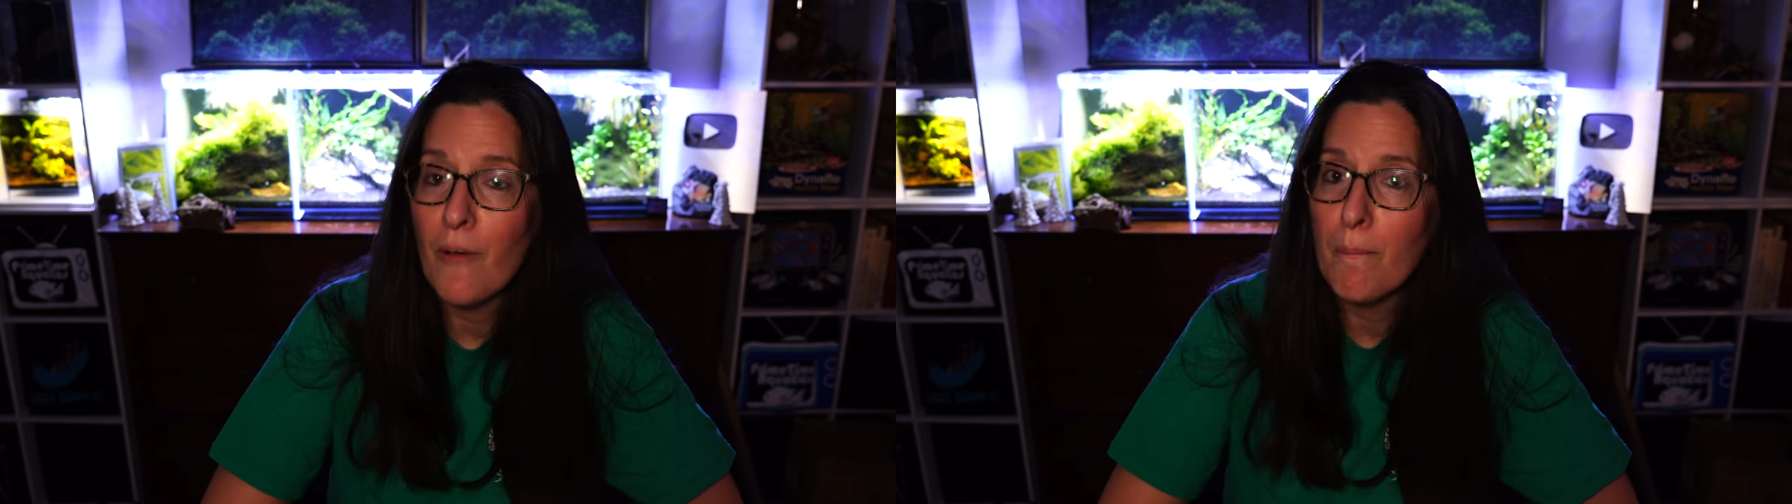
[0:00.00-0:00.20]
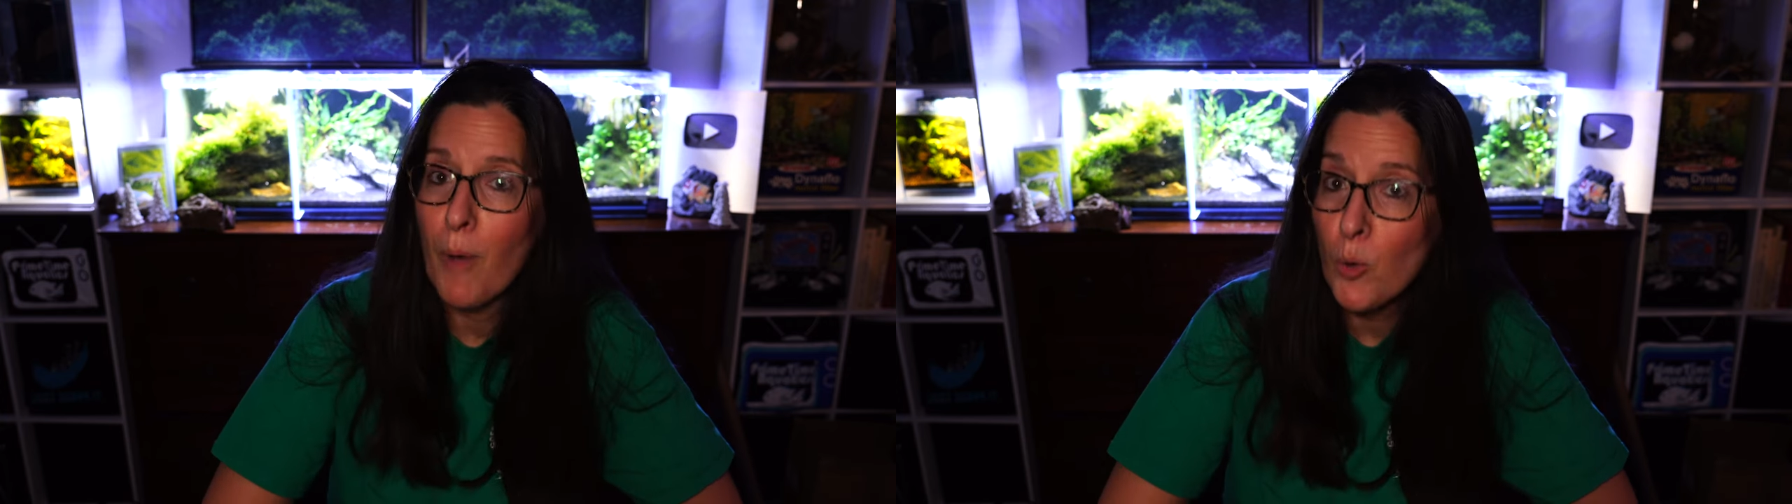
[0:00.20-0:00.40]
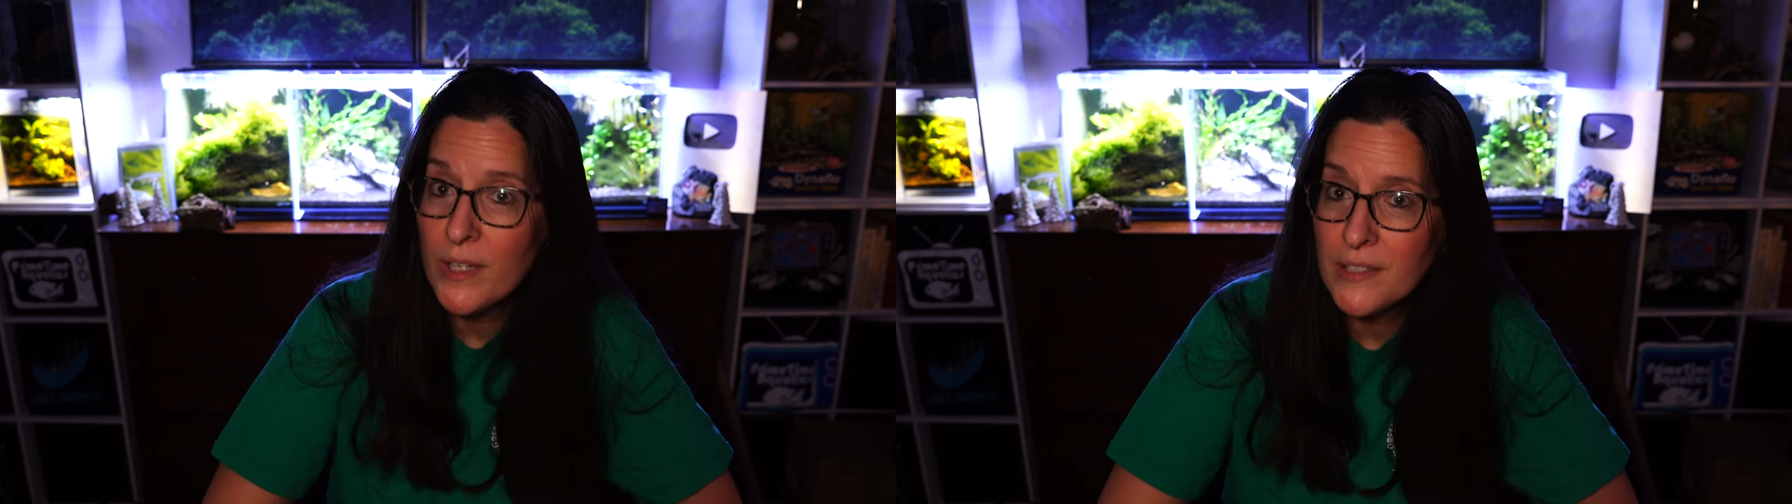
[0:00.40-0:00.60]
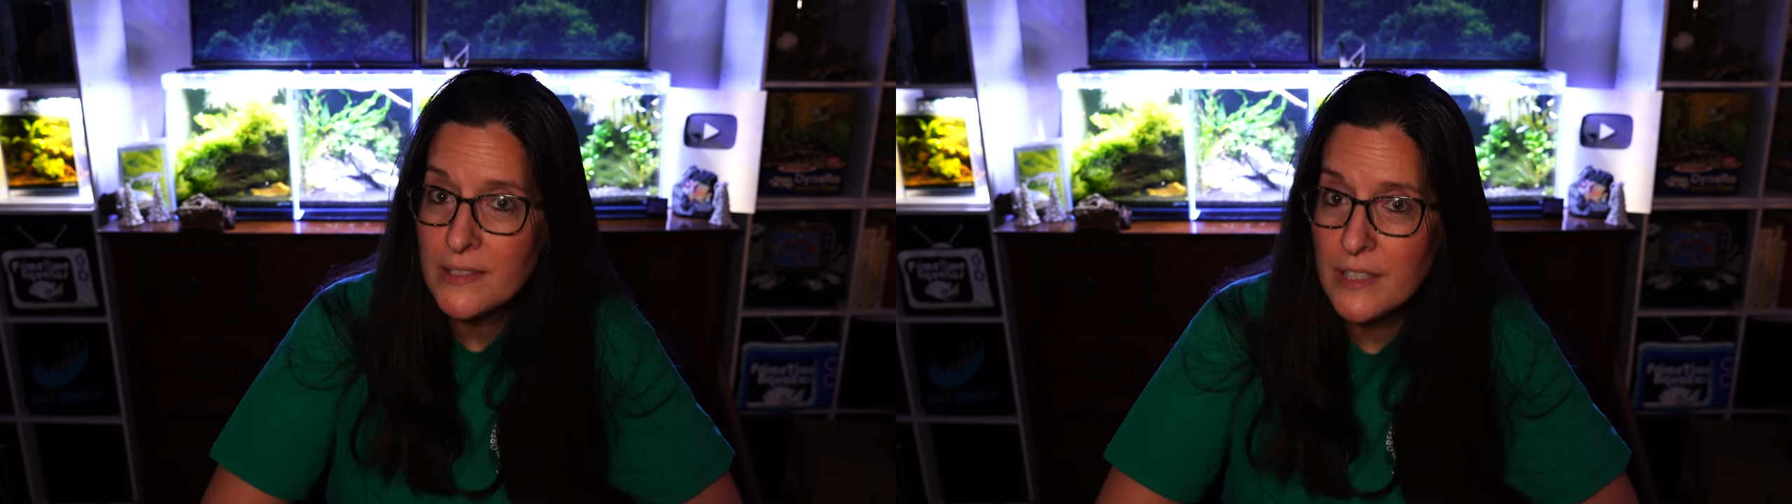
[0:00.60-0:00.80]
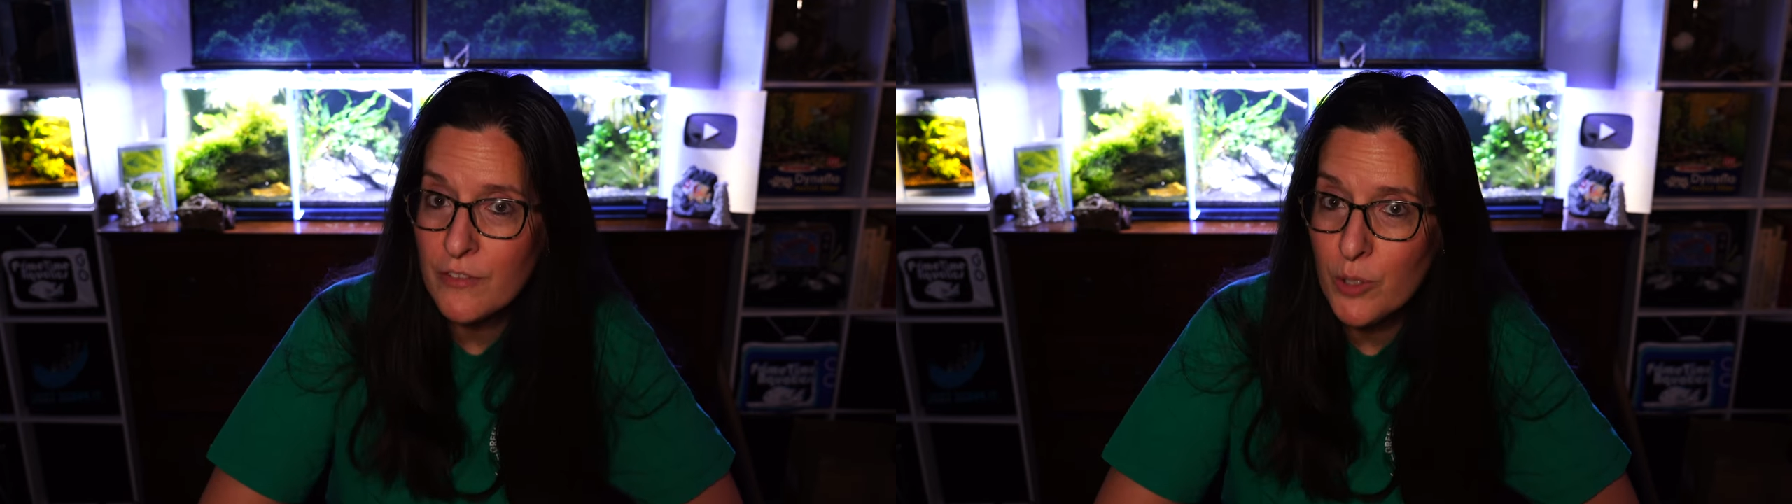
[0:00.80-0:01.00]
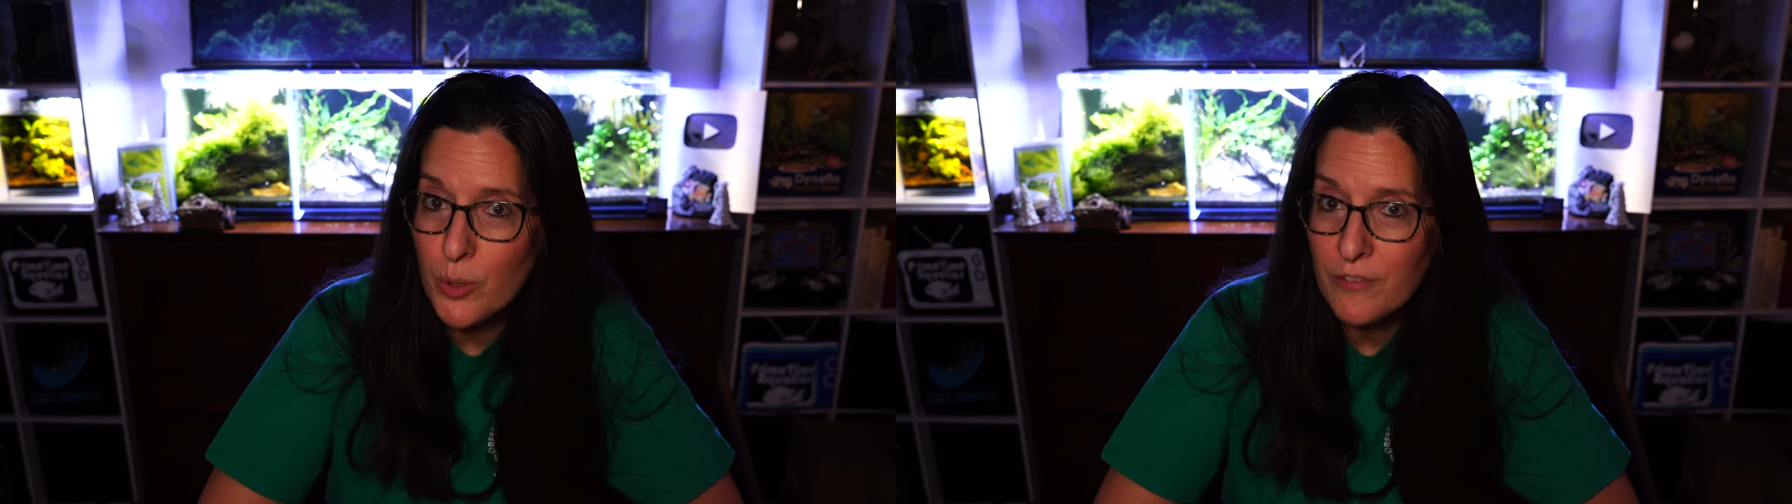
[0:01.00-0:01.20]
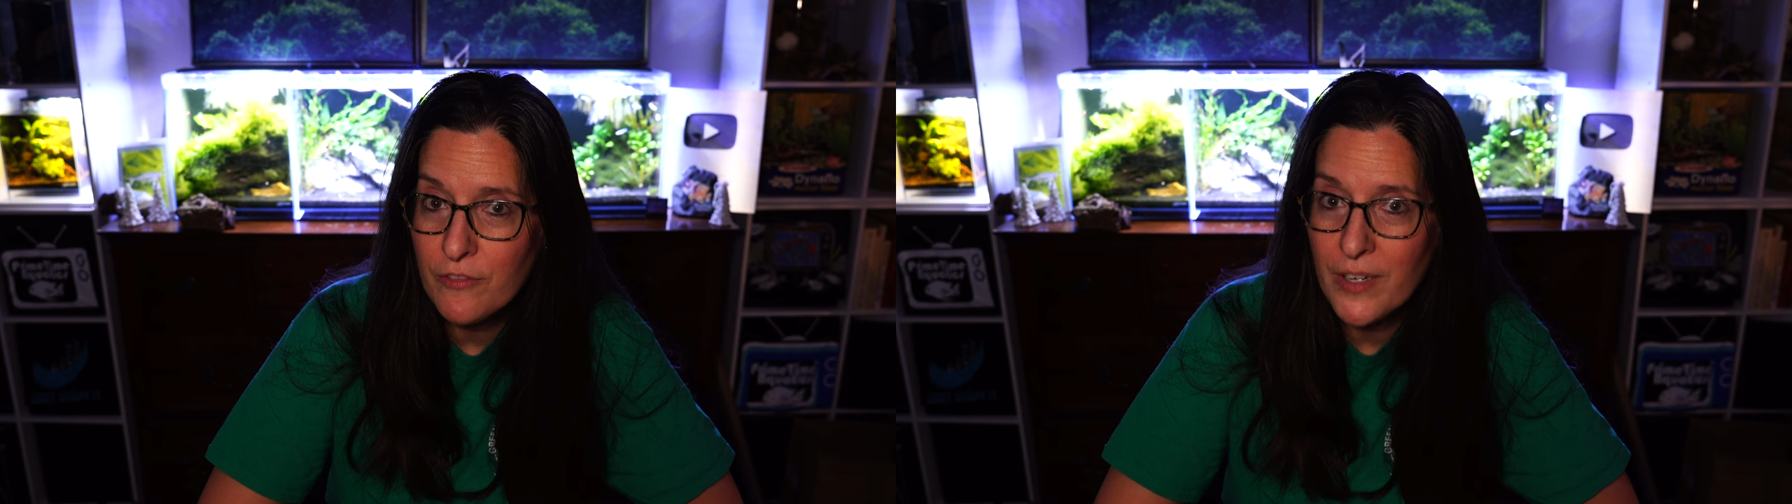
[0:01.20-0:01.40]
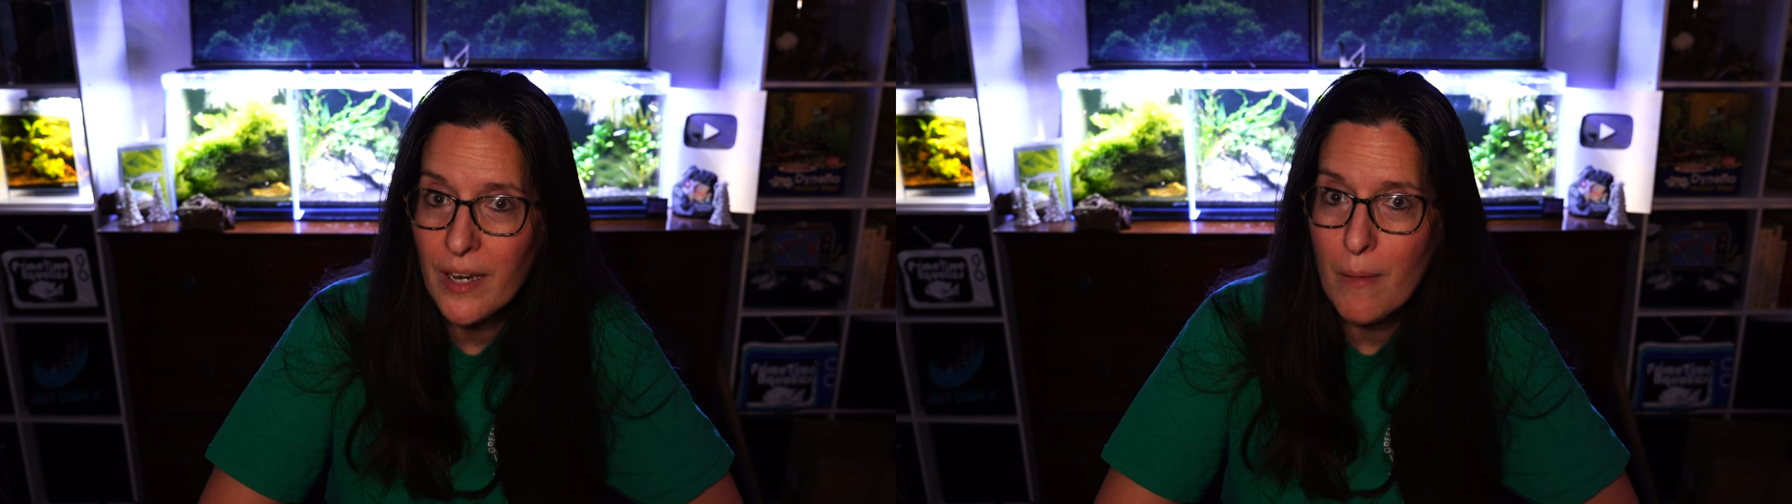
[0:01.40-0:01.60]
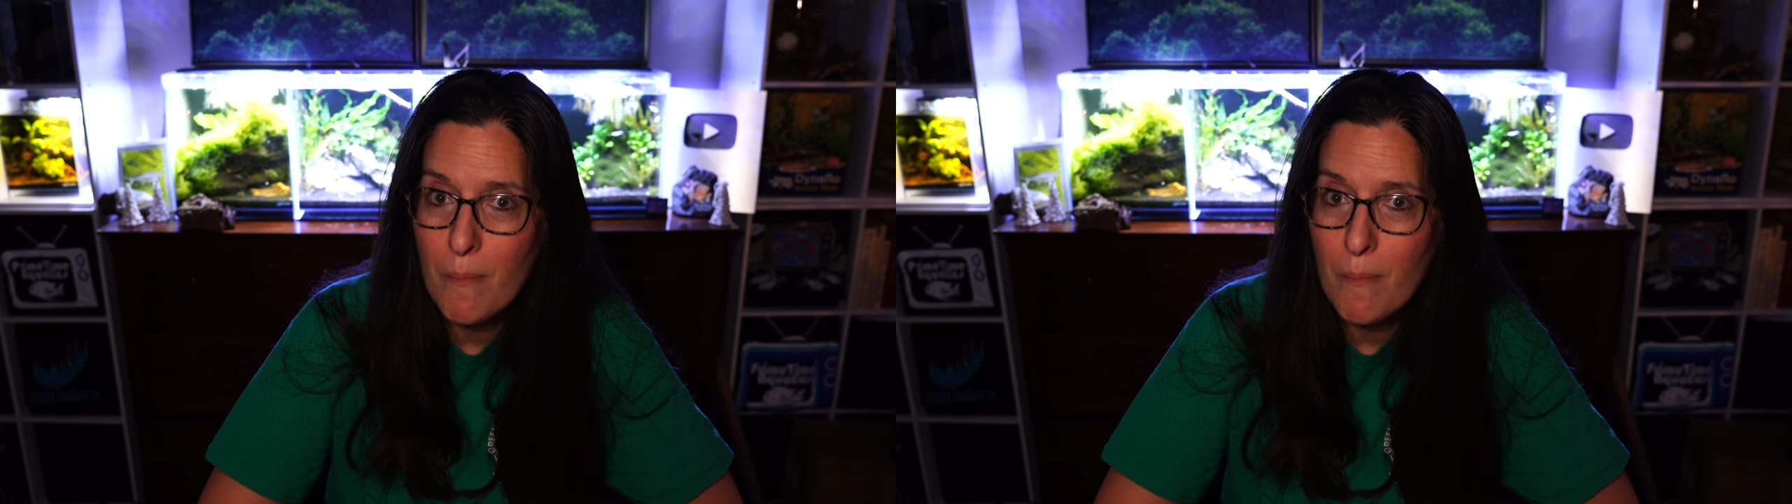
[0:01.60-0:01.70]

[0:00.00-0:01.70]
a bonus if you can fit